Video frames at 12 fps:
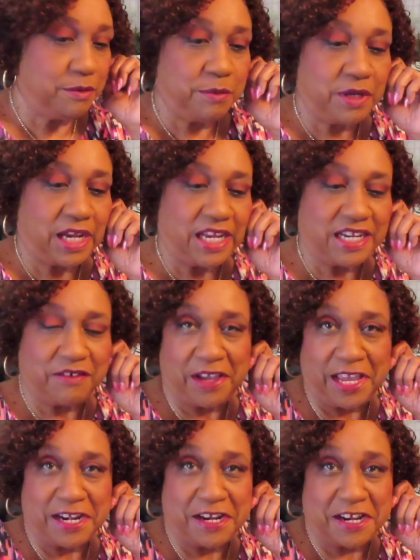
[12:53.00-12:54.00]
But I ain't never
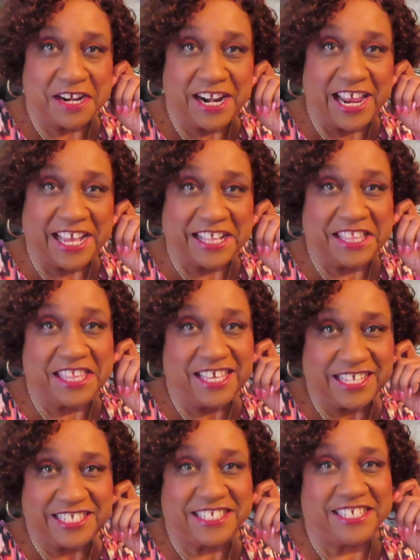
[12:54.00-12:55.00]
had nothing like
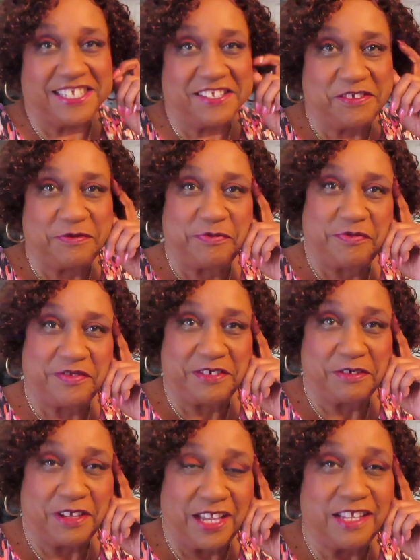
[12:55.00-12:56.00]
this.
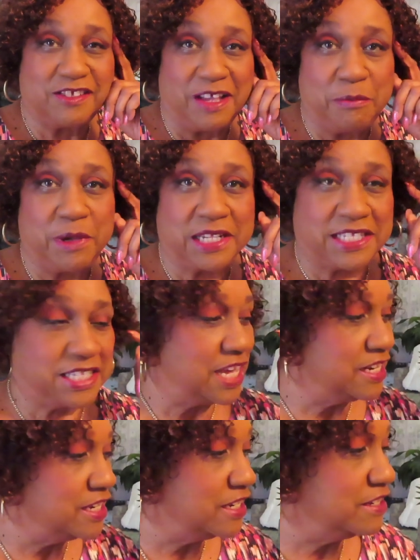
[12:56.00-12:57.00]
Okay, so I'm
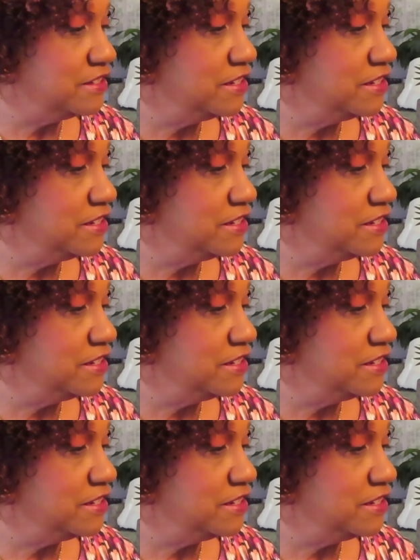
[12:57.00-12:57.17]
excited.